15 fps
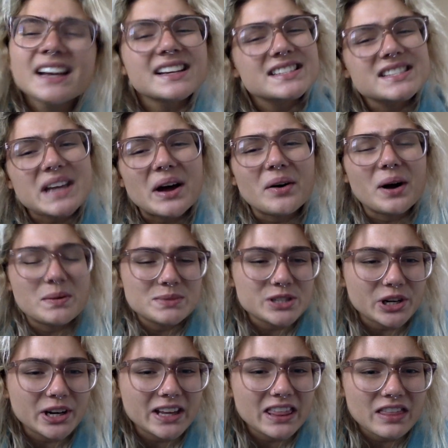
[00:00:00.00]
So I'm
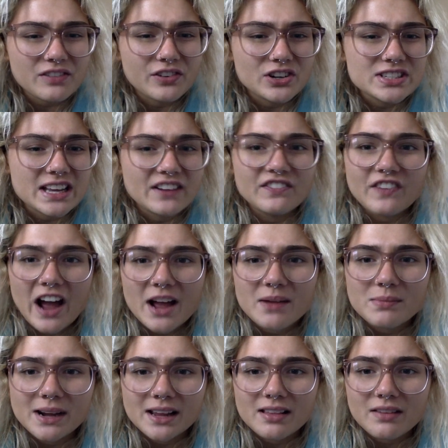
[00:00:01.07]
sorry that the first like five
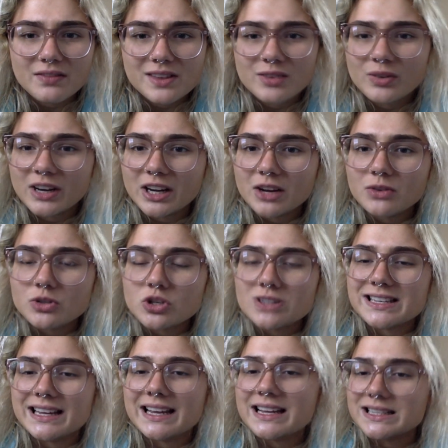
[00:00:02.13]
minutes of this video is just
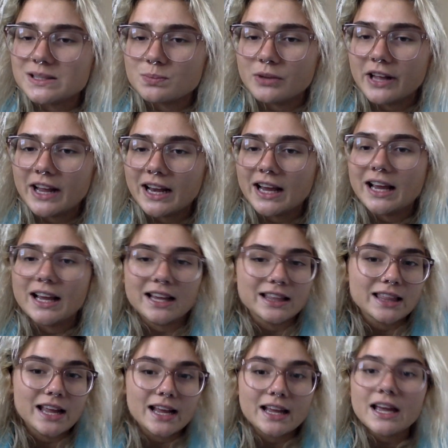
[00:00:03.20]
like explaining and
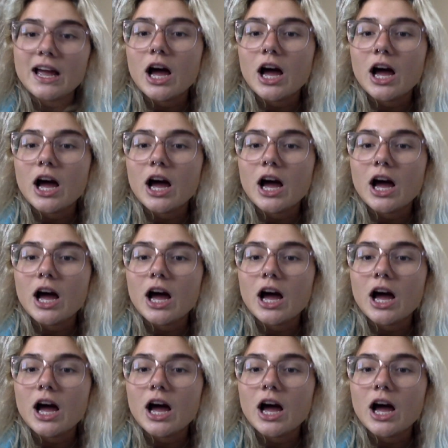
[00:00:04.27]
like